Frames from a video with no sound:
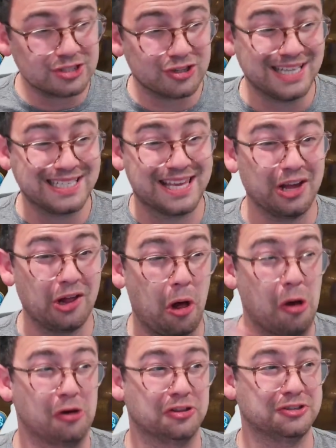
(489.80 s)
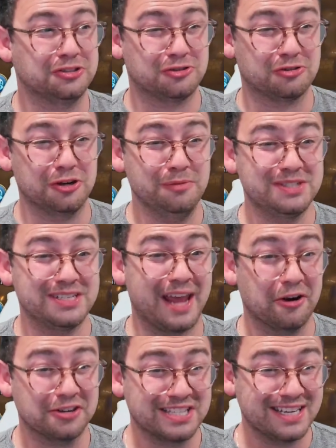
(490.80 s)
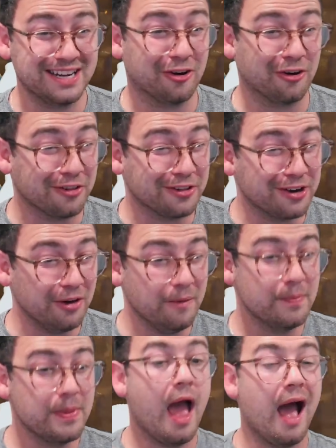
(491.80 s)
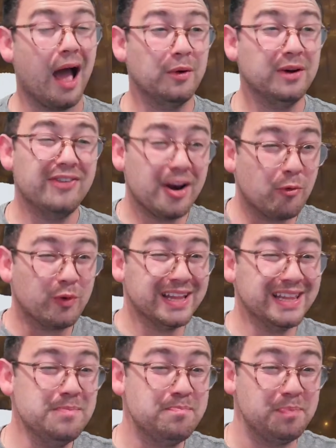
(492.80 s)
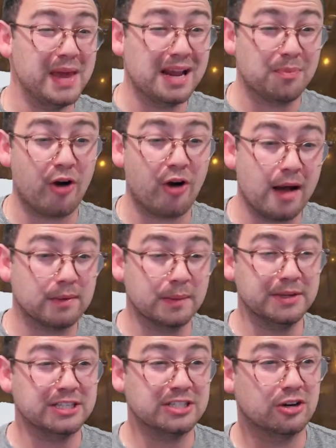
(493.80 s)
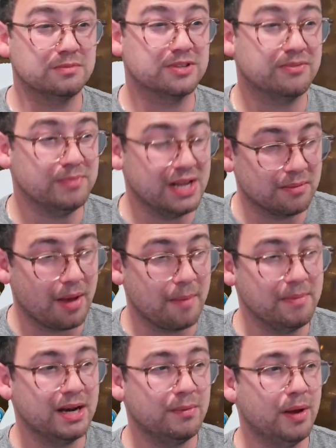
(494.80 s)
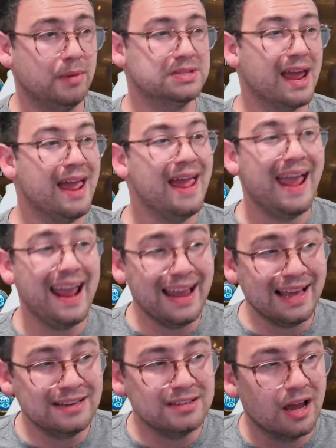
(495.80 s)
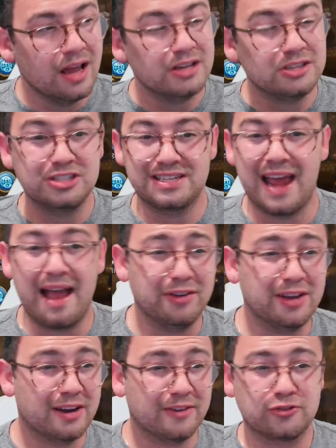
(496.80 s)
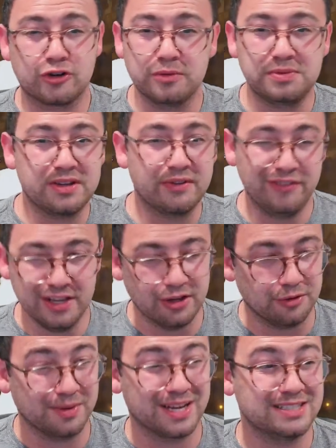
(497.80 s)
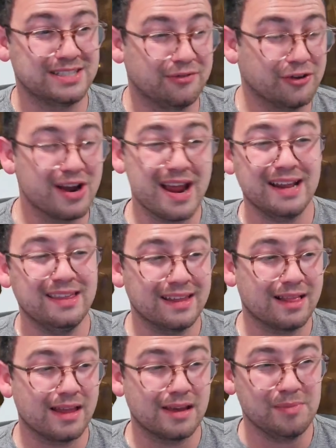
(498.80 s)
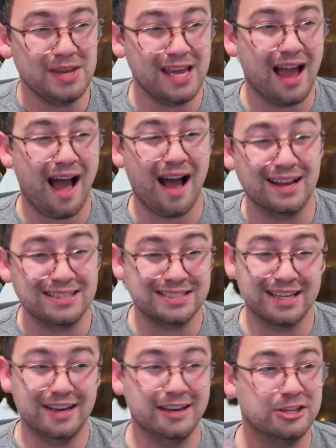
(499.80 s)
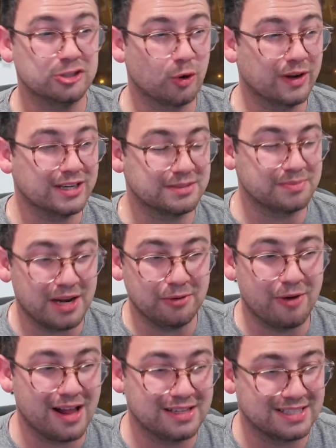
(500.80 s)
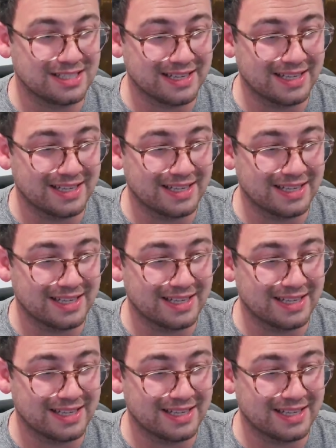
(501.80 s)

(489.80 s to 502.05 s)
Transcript: tried to kill all those troops garrisoning earlier, I would have had a really big problem in terms of meeting my minimums and just having enough troops to field, because if you're anything like me, I send and join as many rallies as I